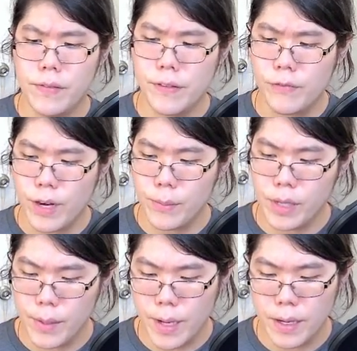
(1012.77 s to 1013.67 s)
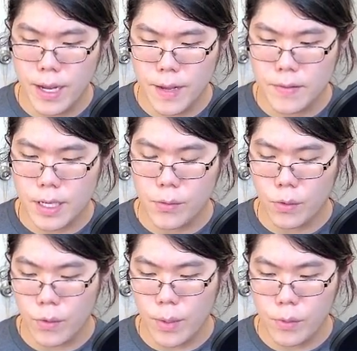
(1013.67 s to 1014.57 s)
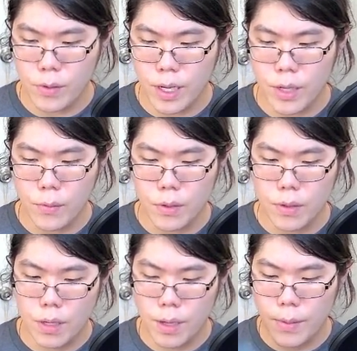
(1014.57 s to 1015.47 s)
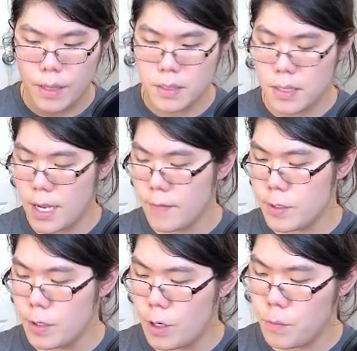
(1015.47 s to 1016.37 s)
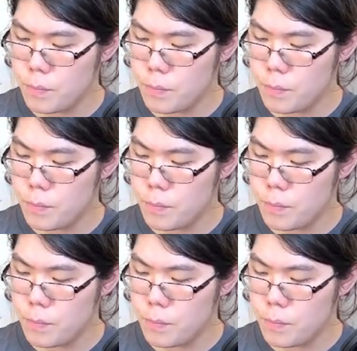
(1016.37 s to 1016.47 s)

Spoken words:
rambling about knives. I will ramble anyone about these knives. So,